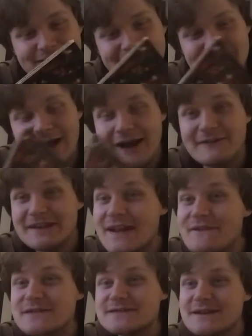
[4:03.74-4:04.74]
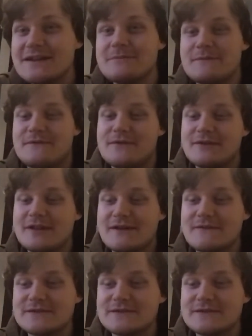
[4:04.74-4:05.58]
Like, I've never seen it before, like, for